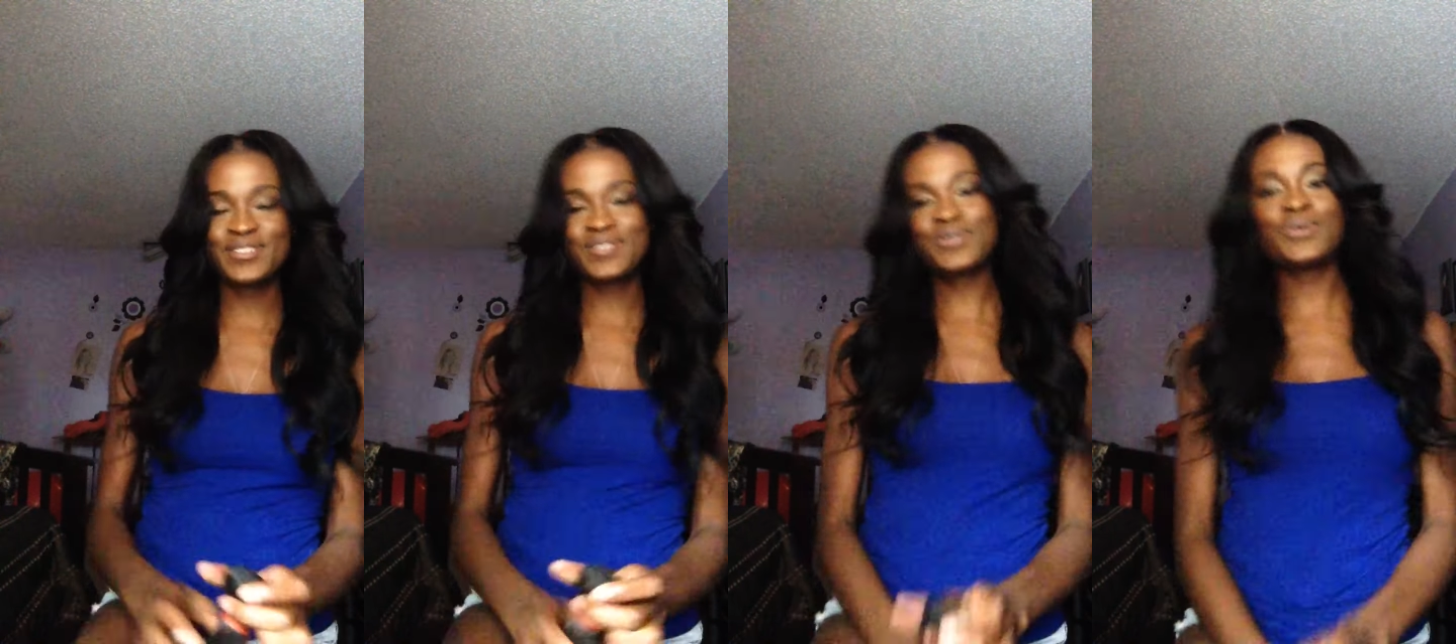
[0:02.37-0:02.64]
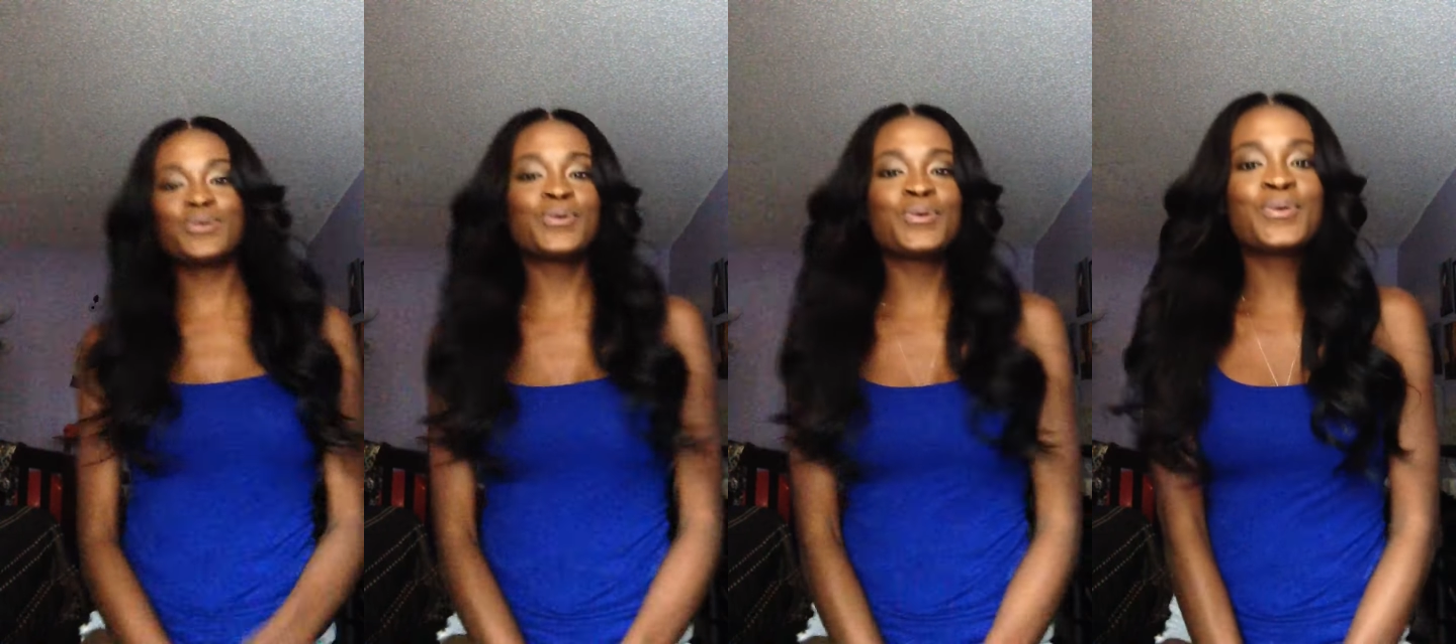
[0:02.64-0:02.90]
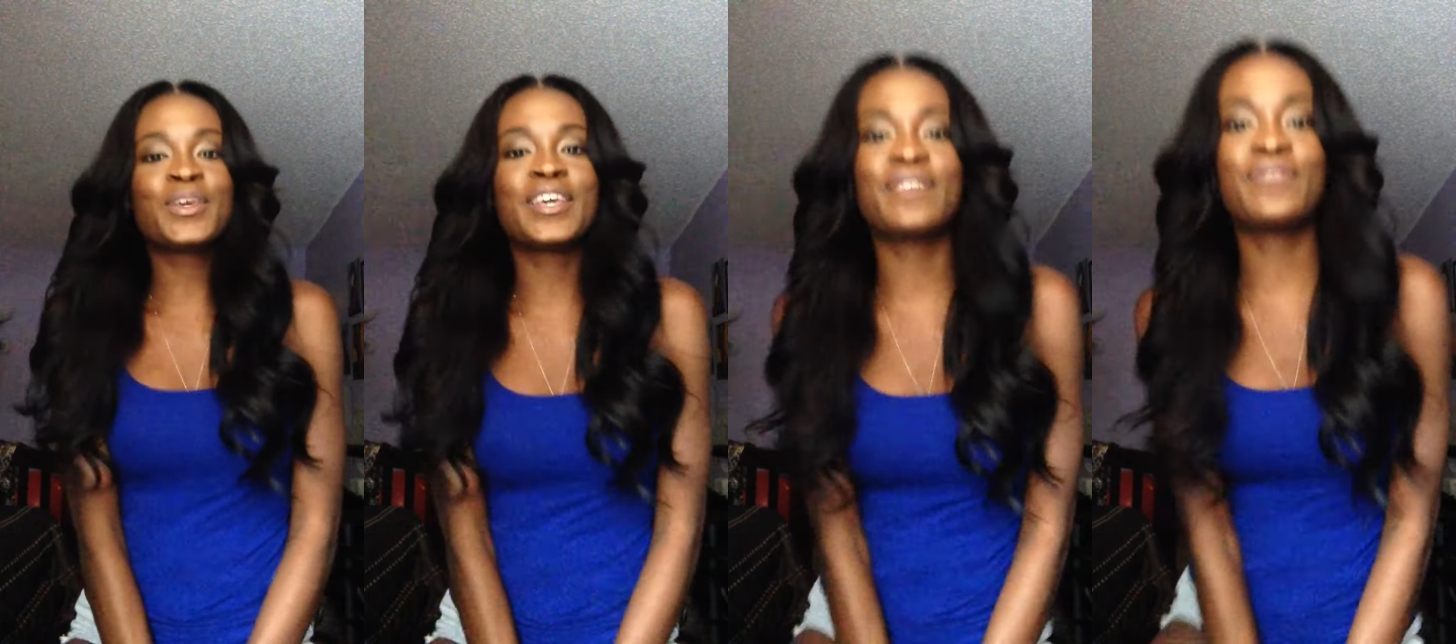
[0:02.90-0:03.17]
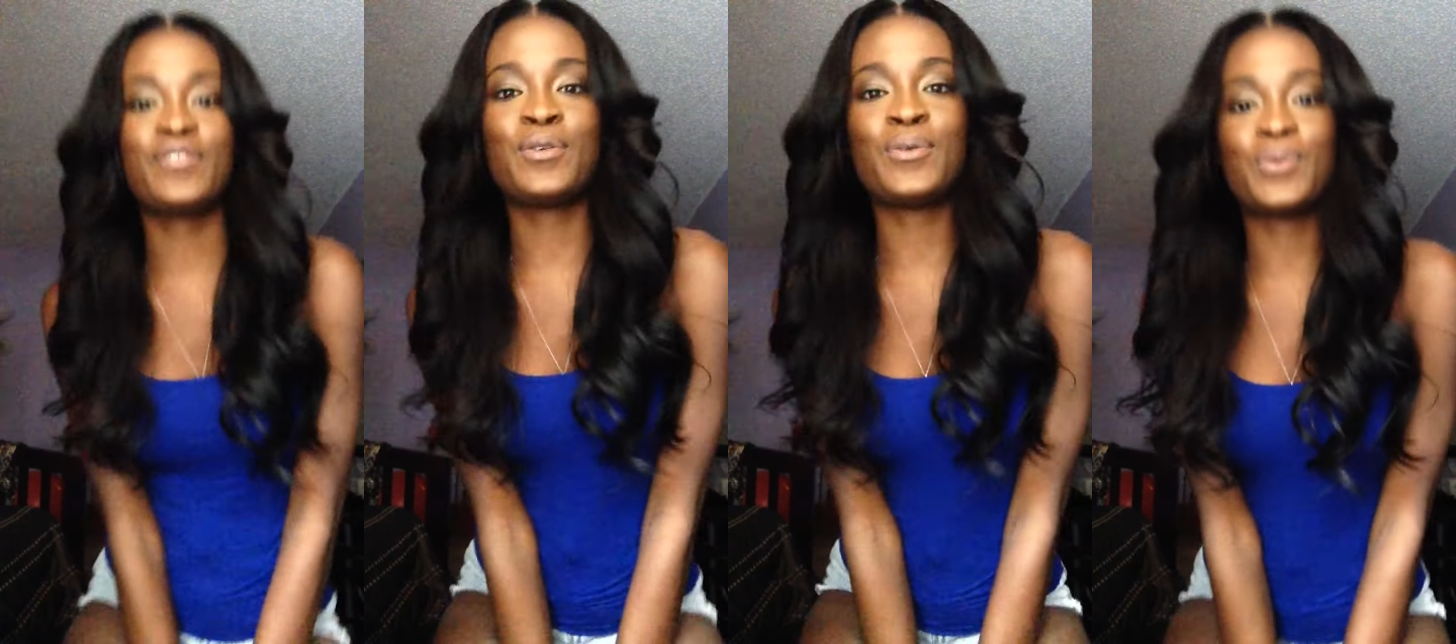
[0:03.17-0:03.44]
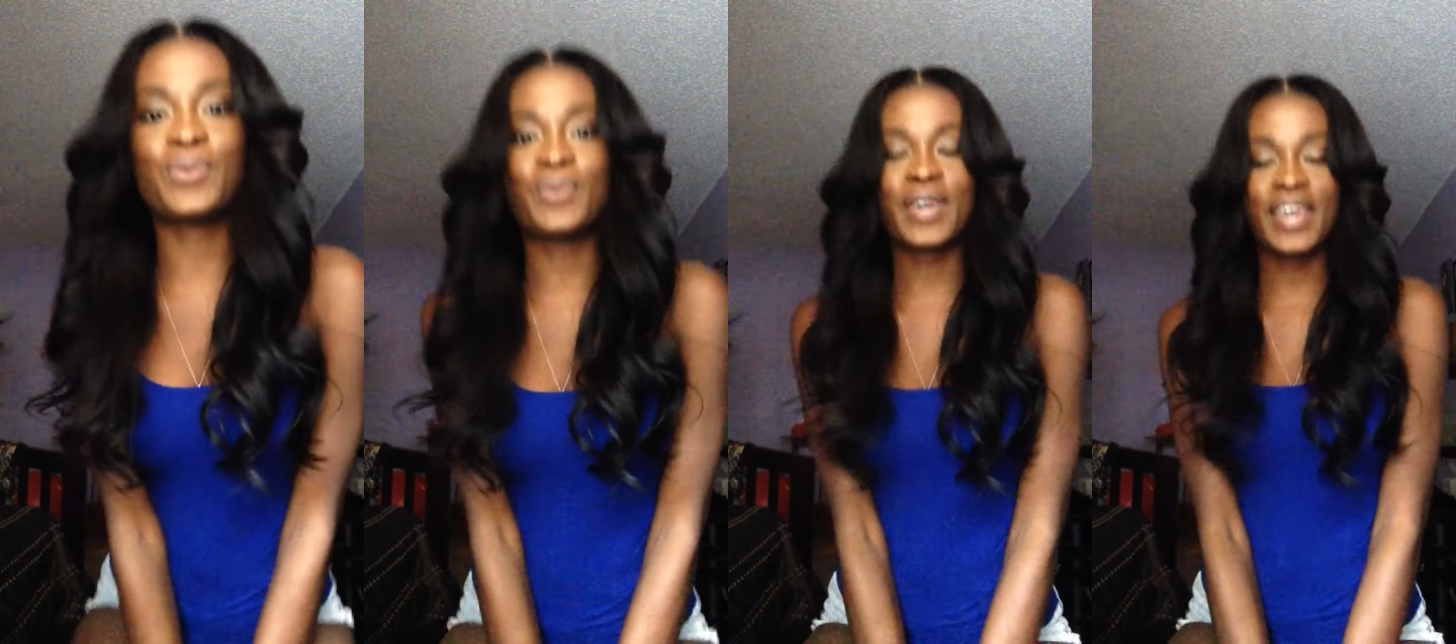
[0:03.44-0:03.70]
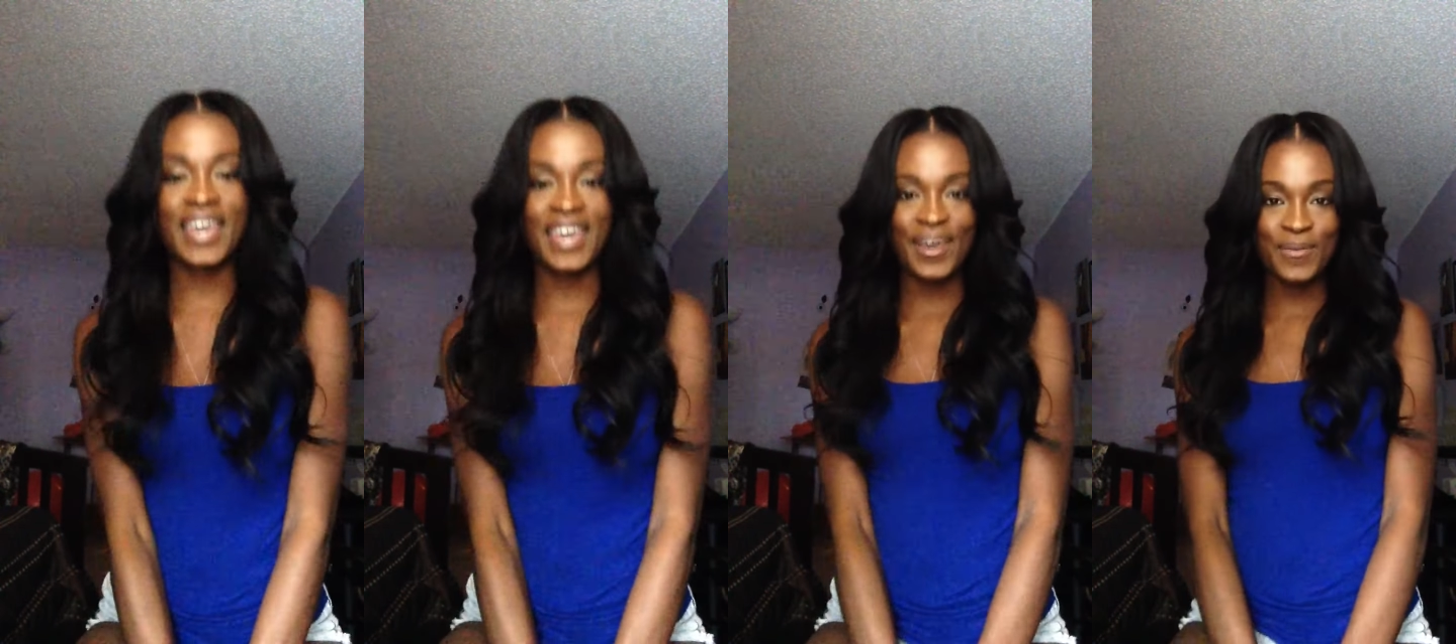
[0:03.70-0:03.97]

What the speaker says: to give you a